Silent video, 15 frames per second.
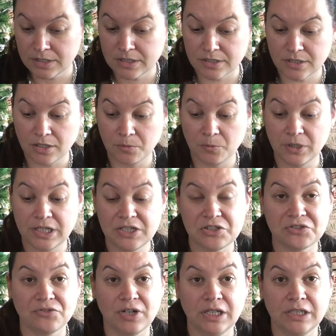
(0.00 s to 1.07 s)
So we'll get
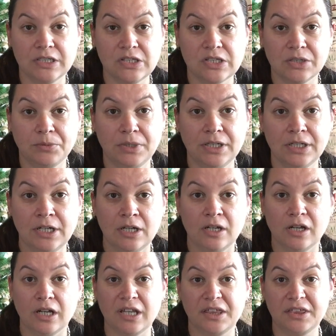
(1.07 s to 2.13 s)
straight into it.
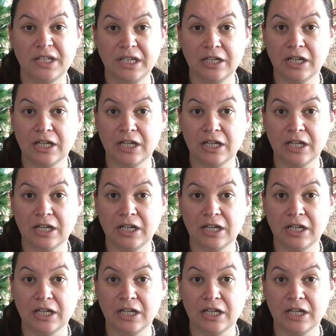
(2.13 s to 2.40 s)
I think